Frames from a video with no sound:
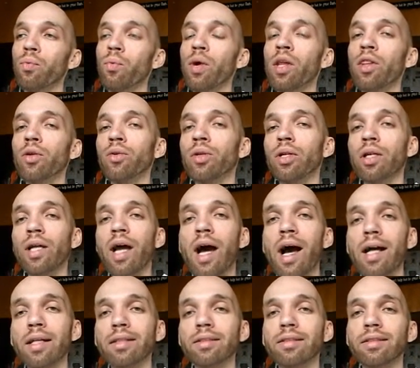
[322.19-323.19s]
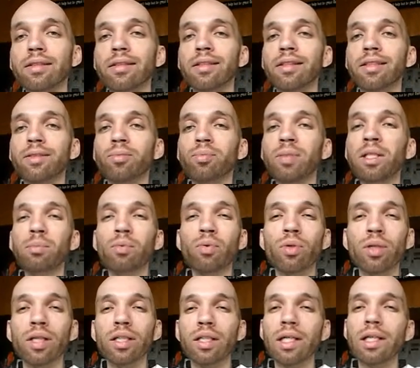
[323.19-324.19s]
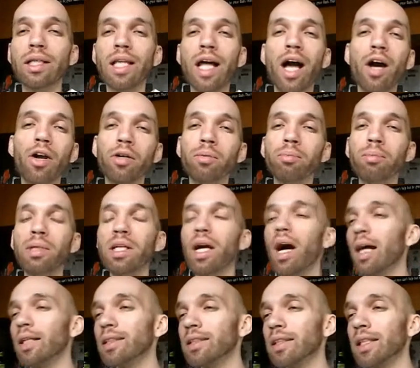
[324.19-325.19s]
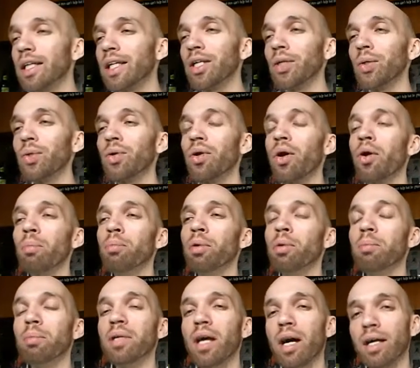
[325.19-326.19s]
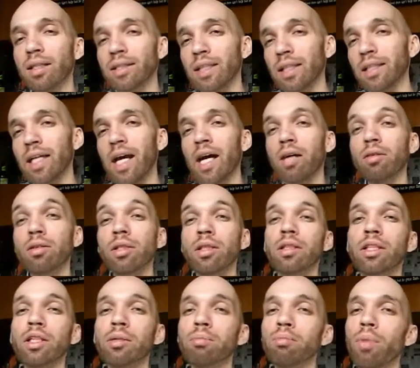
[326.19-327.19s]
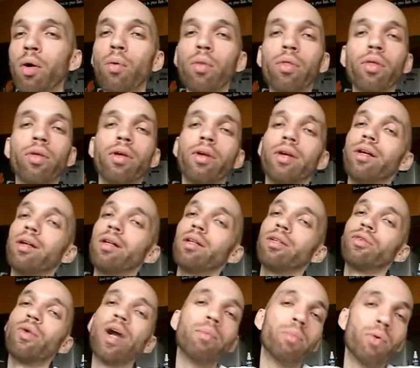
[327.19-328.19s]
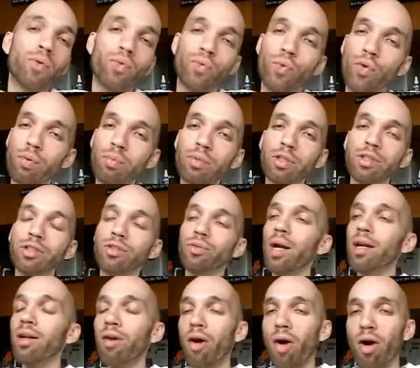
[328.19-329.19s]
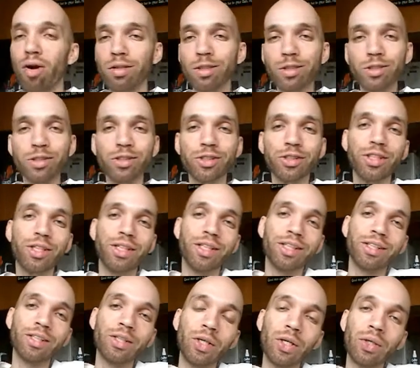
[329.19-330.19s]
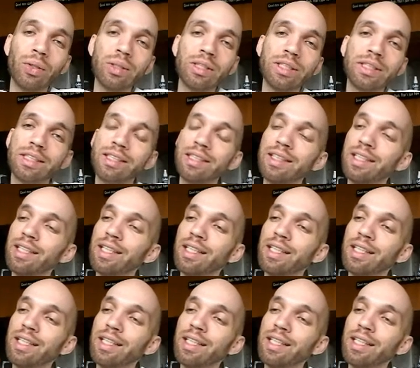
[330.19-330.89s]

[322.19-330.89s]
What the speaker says: whether or not people were going to clown on Beyonce or put Beyonce down, look, they're both great performers, great artists, just,